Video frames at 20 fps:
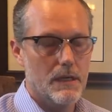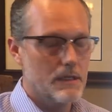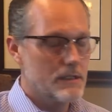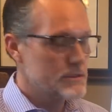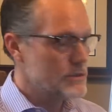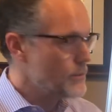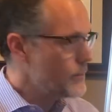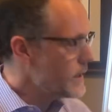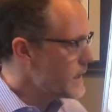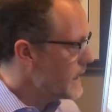
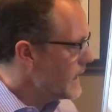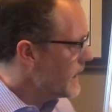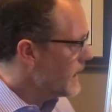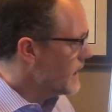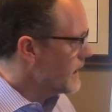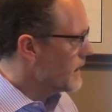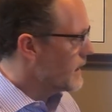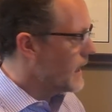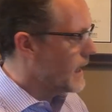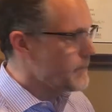So
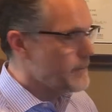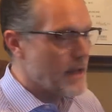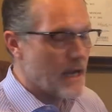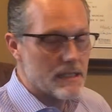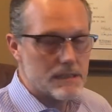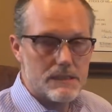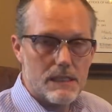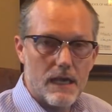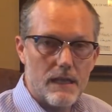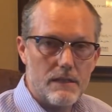again, I'm
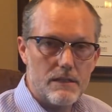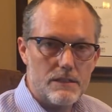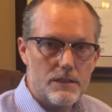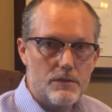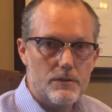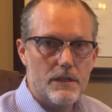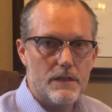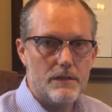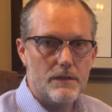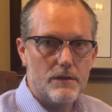not telling you
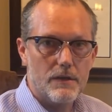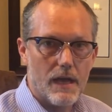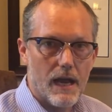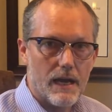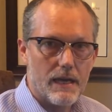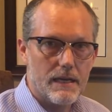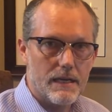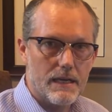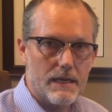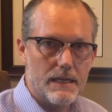that you're
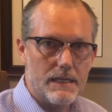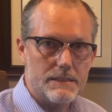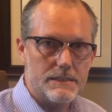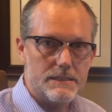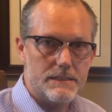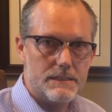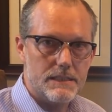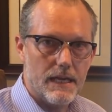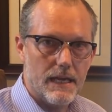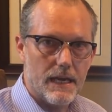not going to get
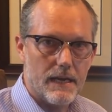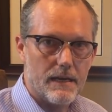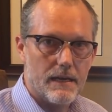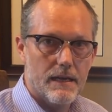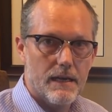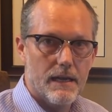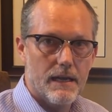sick